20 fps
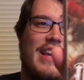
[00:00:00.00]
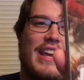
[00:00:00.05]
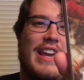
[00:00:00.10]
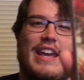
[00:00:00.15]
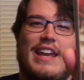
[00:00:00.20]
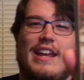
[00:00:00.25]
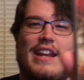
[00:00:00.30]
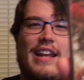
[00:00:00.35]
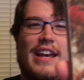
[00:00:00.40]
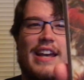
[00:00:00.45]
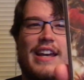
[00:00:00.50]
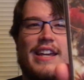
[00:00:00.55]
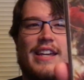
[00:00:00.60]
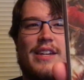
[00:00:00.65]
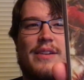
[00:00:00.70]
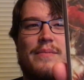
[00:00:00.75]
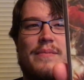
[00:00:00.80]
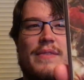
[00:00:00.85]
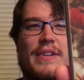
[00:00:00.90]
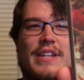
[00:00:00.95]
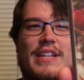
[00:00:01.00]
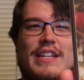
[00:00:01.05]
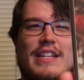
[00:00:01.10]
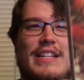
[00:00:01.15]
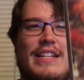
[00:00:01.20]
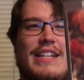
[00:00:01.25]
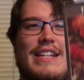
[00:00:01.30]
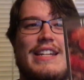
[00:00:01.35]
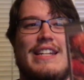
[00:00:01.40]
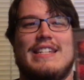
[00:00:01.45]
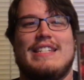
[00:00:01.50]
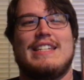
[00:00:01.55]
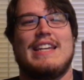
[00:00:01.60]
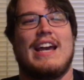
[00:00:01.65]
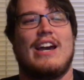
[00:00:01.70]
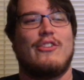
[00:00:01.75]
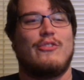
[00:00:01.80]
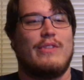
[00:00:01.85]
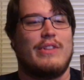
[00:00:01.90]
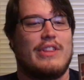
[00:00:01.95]
and I am
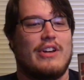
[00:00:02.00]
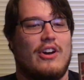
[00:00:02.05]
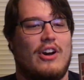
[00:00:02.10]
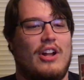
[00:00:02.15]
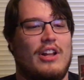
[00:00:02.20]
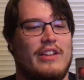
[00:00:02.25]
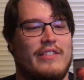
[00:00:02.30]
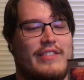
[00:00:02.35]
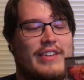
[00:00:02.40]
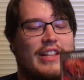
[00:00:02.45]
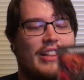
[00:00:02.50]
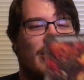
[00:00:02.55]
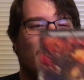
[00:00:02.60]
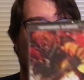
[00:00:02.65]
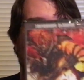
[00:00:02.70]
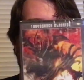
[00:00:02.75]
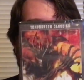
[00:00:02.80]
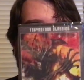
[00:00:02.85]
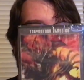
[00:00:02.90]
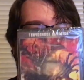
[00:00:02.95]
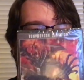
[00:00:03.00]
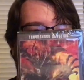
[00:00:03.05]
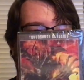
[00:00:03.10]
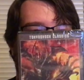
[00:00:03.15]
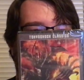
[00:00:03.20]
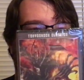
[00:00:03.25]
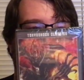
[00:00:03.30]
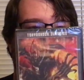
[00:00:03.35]
down with all of it. Looks goofy as